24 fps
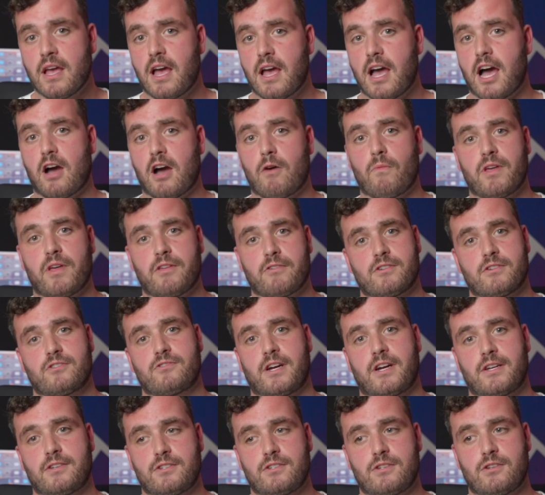whether you're
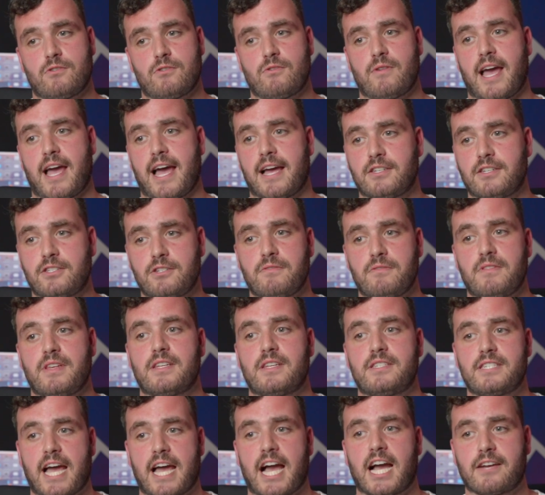trying to add to the
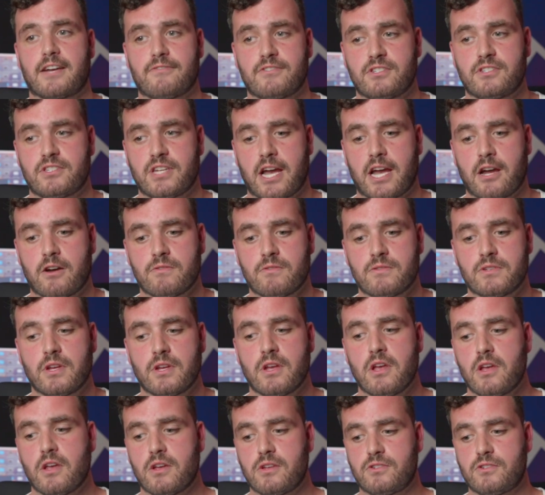attack of a sound,
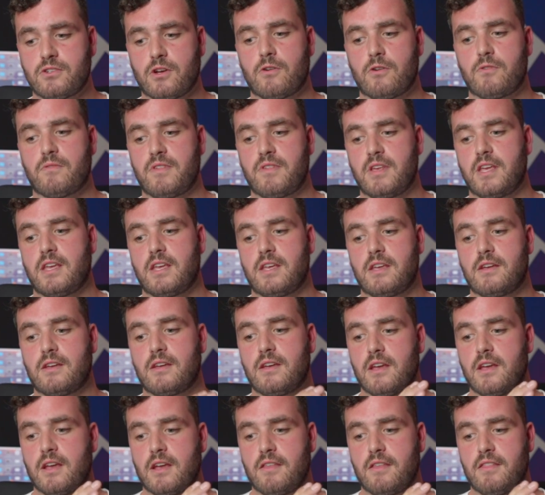so the
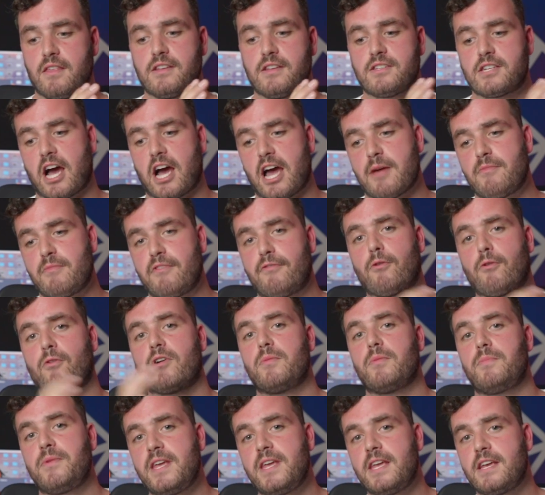time before
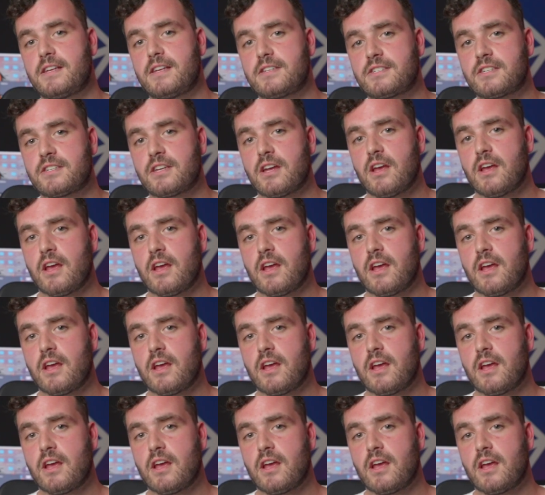it peaks,